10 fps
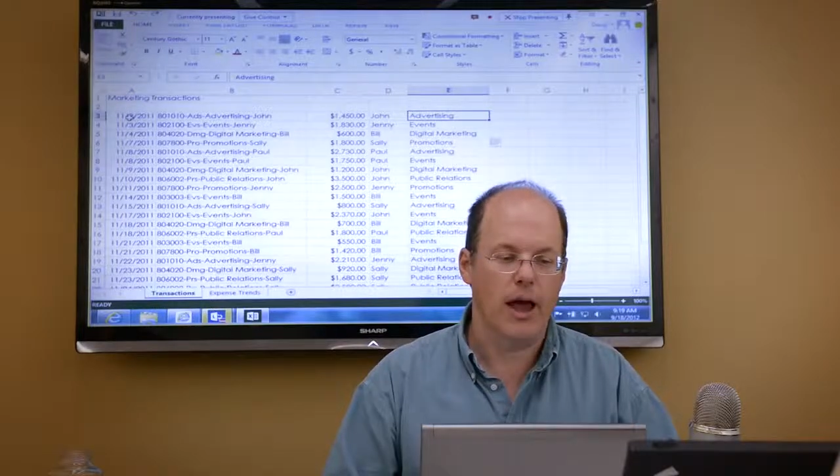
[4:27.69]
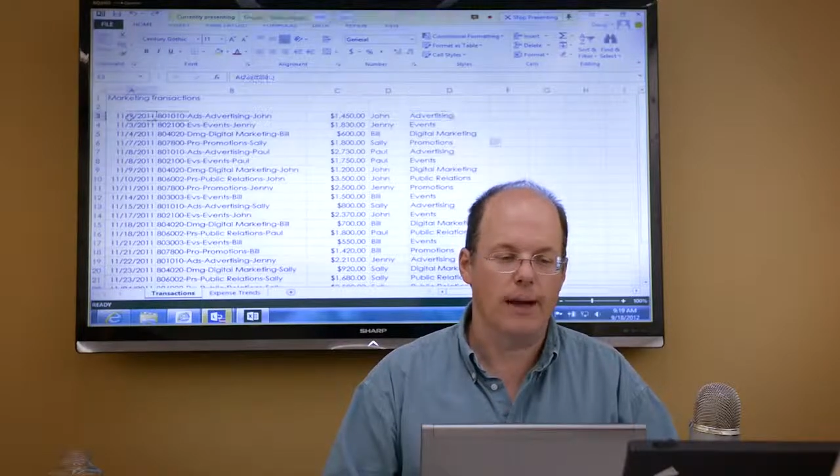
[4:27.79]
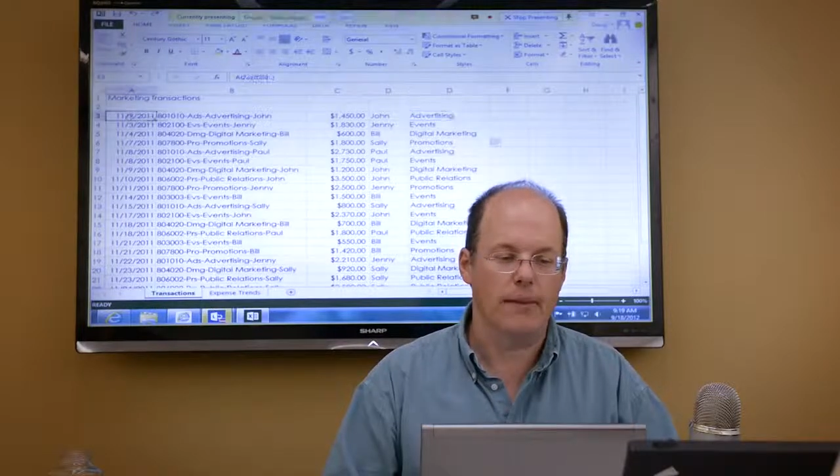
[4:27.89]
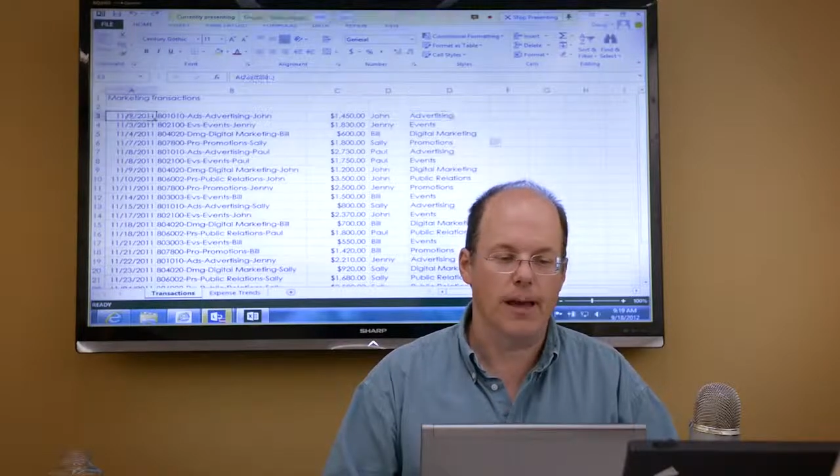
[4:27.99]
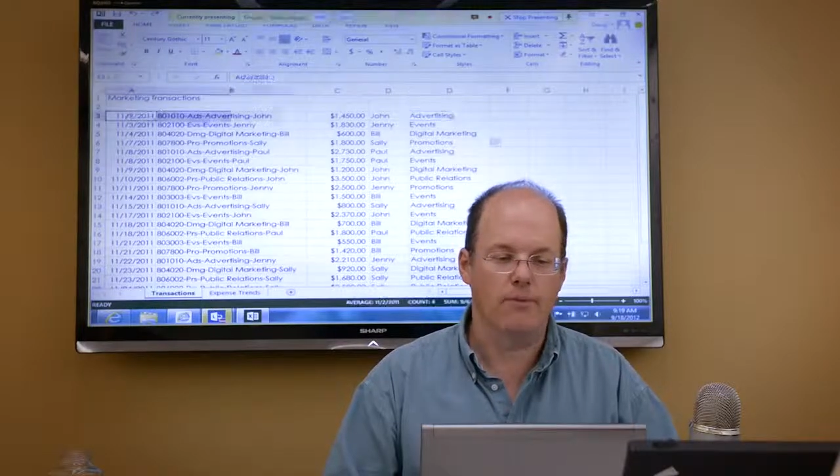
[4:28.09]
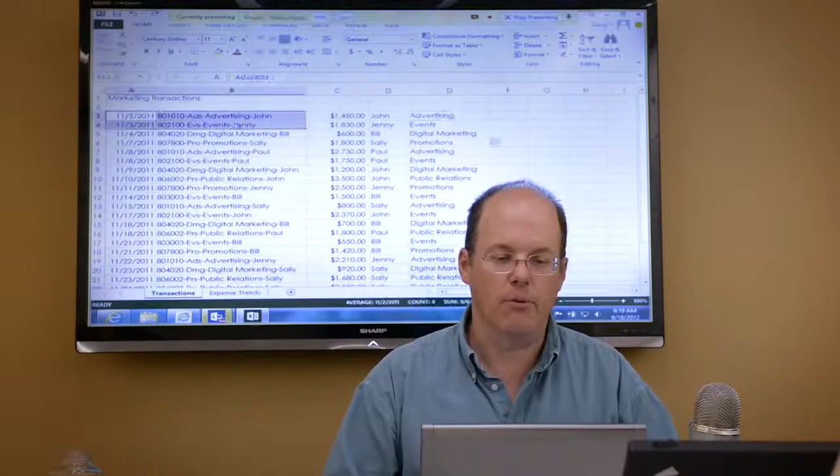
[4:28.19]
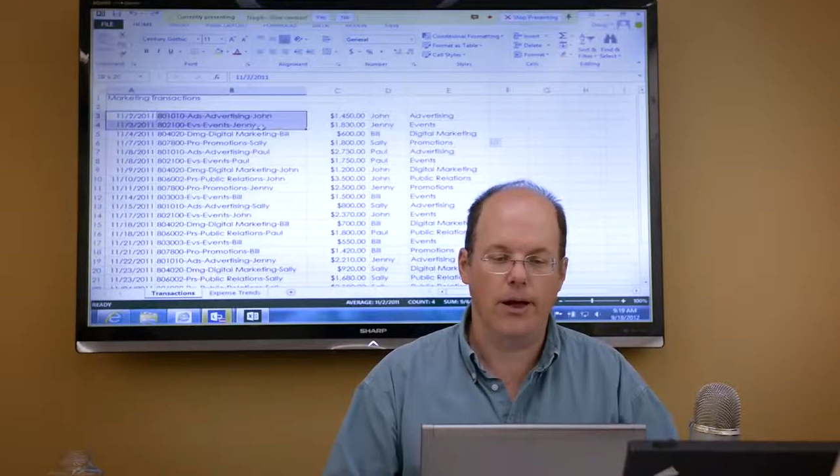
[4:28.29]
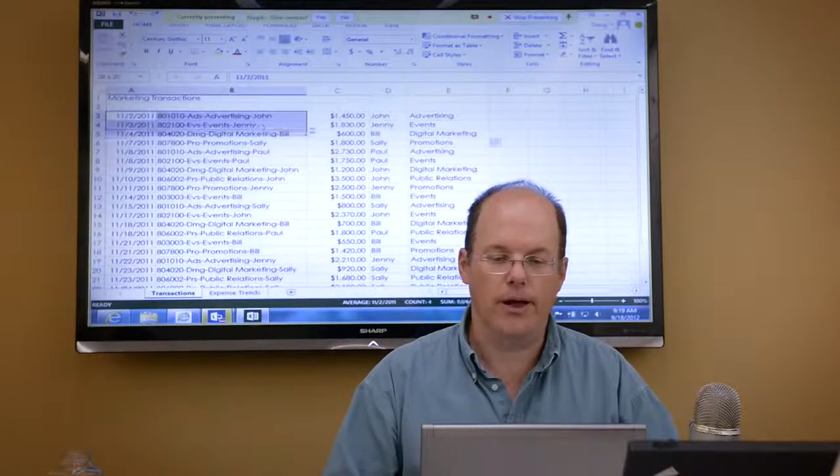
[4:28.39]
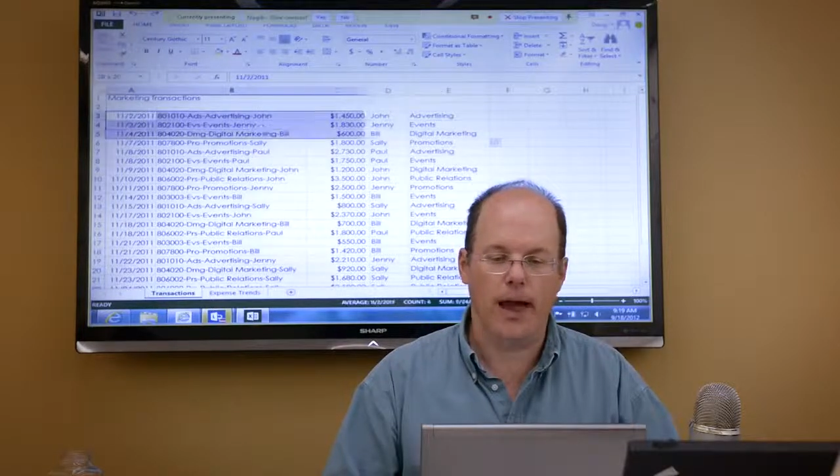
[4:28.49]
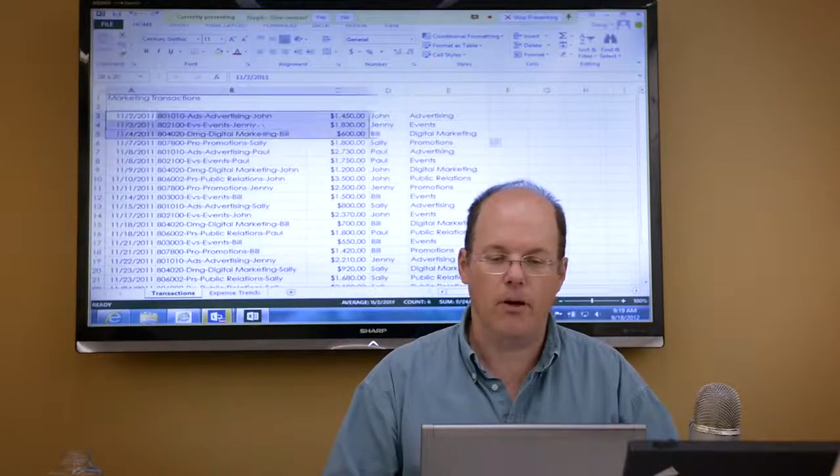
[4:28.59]
and
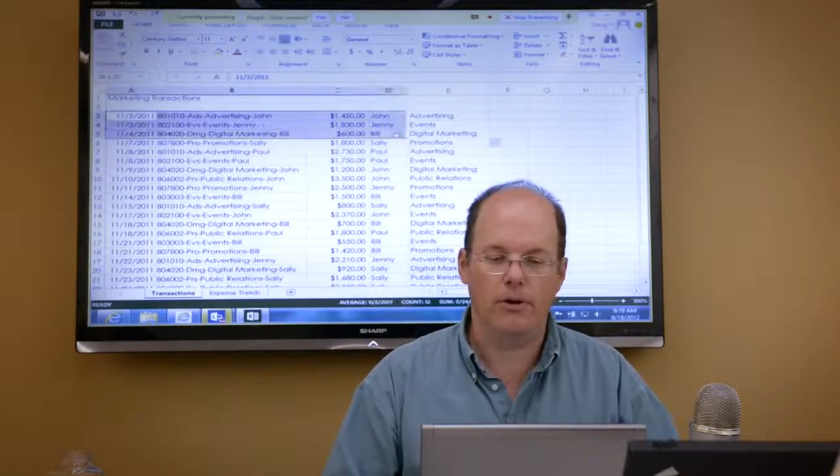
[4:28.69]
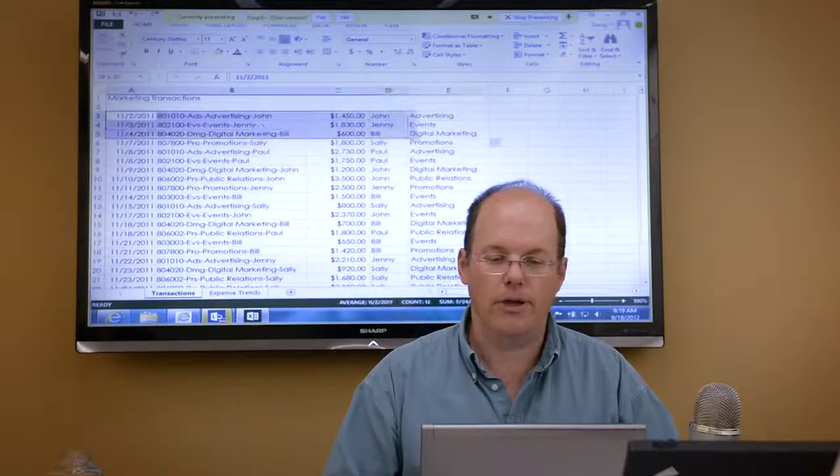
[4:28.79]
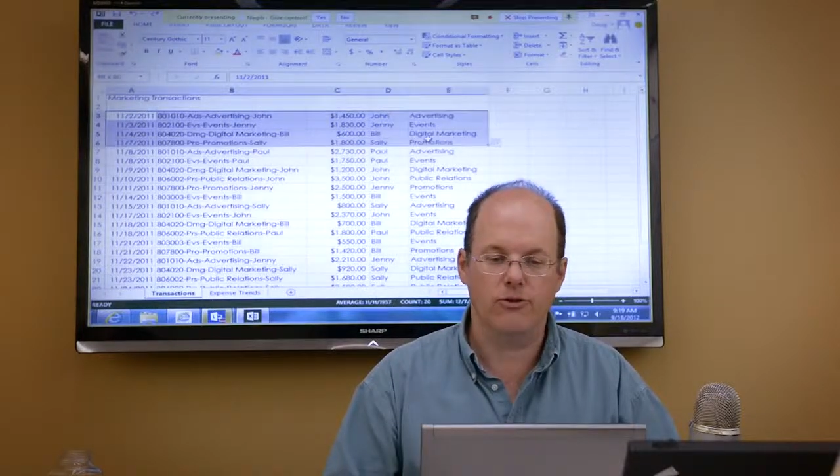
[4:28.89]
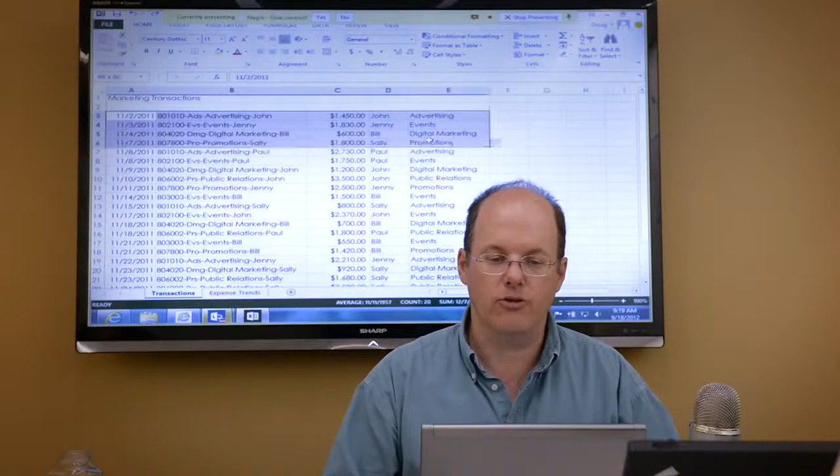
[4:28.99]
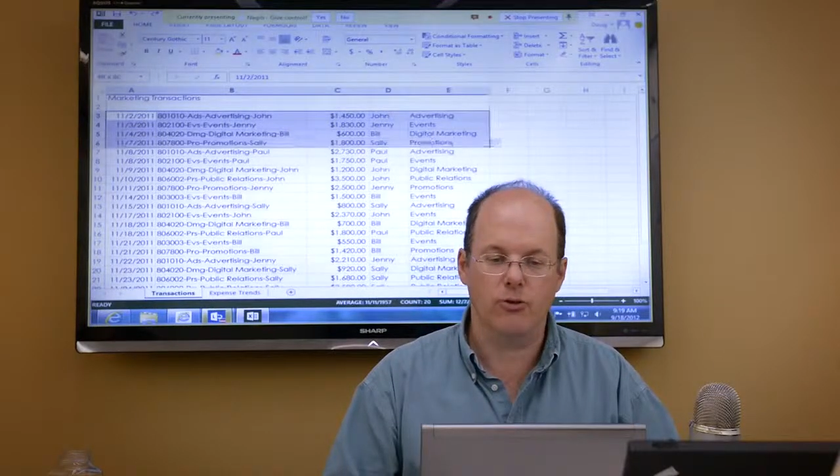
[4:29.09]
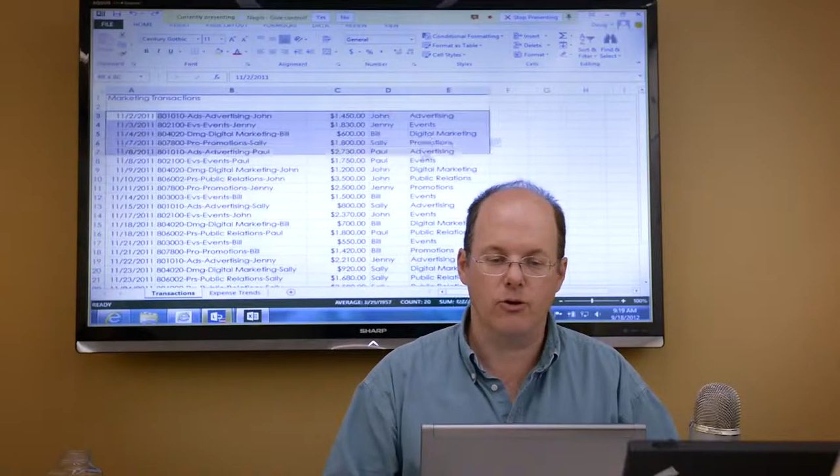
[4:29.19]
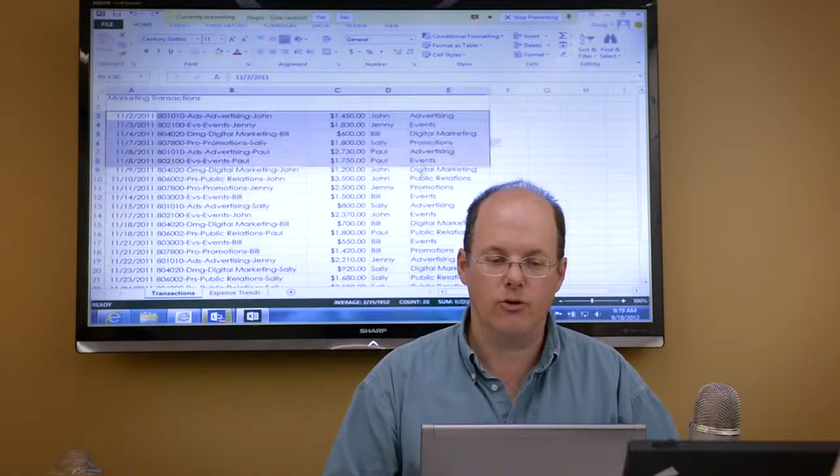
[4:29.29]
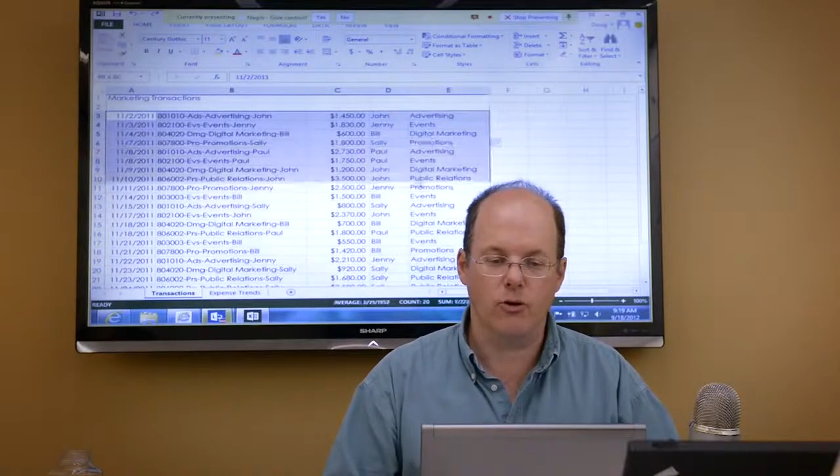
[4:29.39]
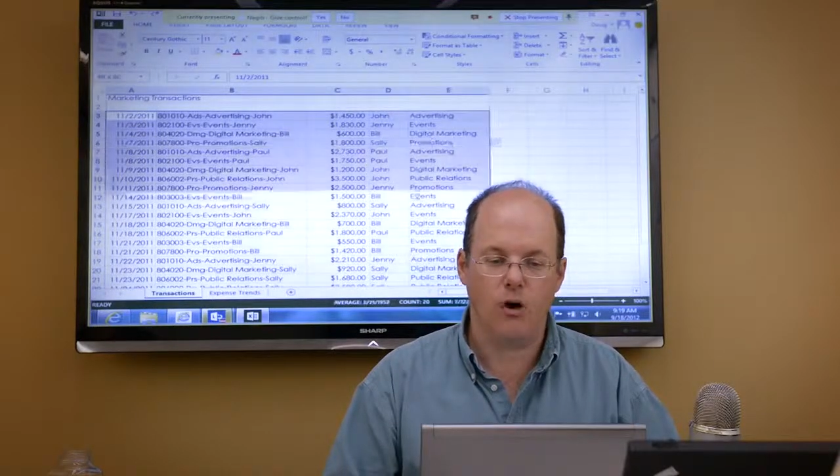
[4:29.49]
bring it out into a new